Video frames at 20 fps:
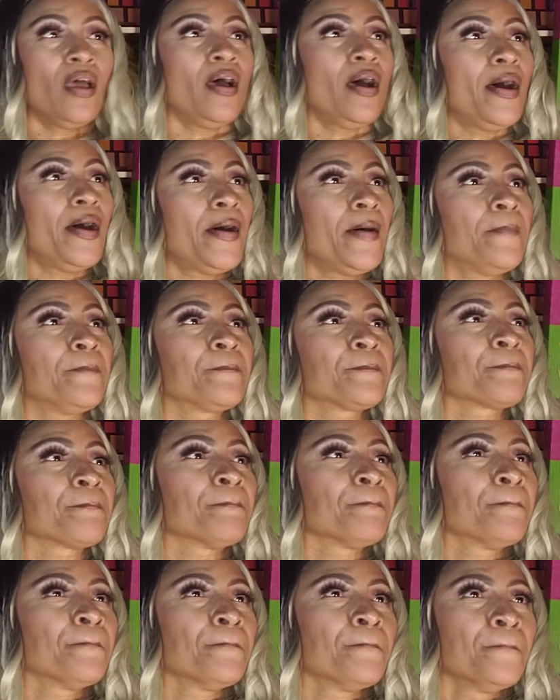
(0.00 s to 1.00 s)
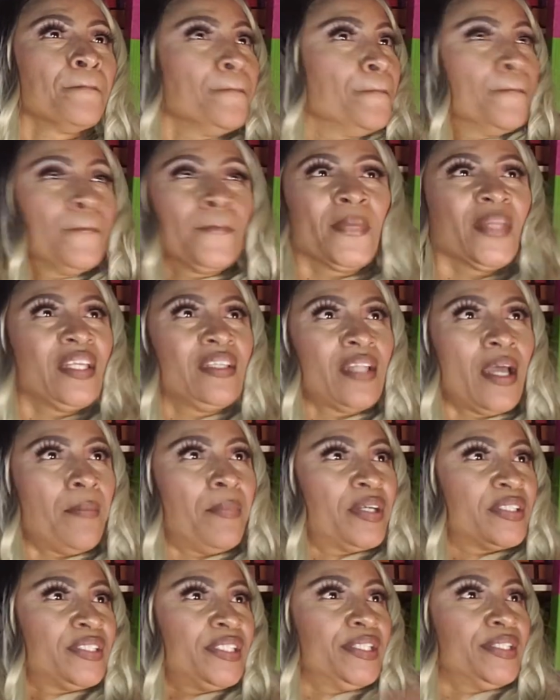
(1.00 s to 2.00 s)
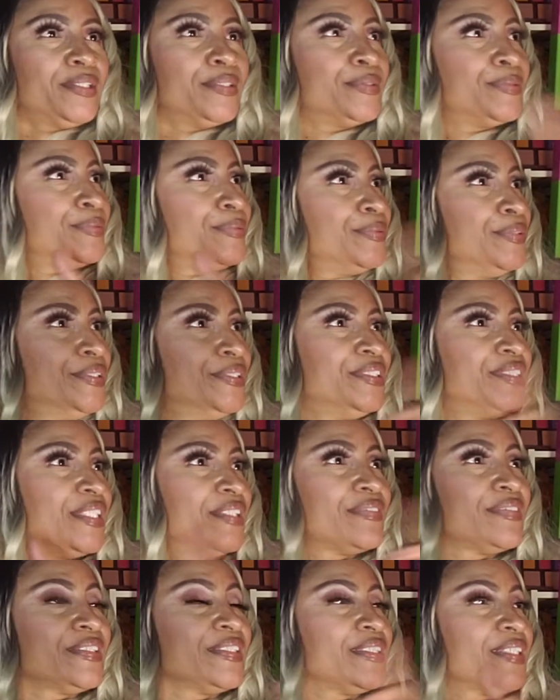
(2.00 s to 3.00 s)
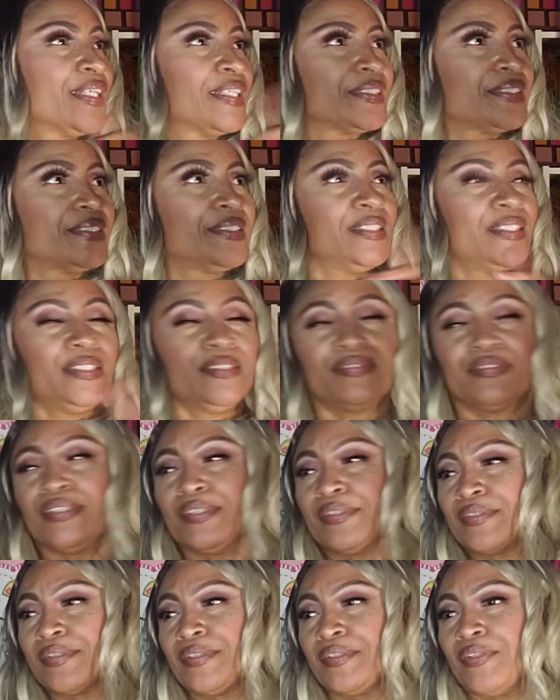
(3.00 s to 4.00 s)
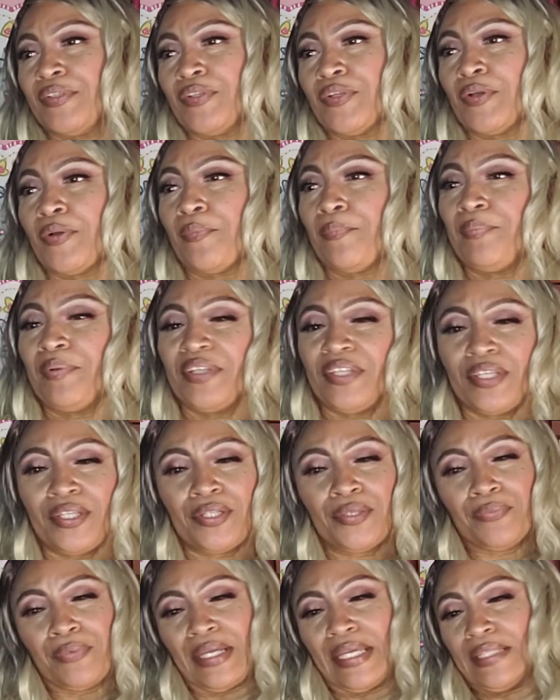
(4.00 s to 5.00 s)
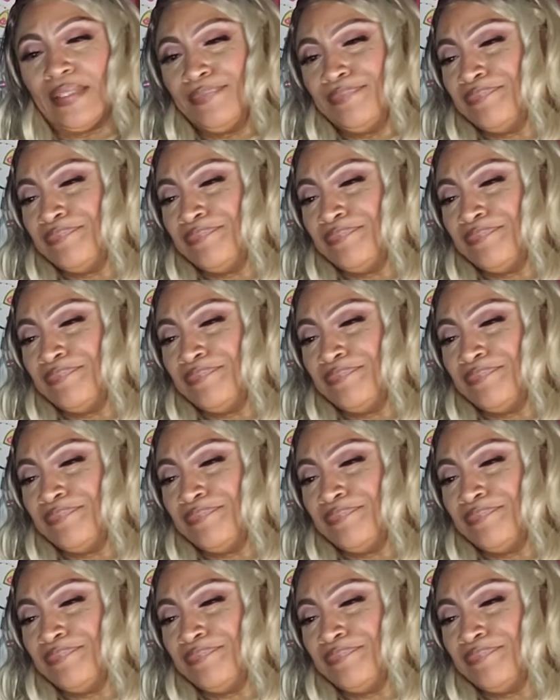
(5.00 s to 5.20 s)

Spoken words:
um, not Martel, and definitely not Steve. No, no, no, no. But anyway,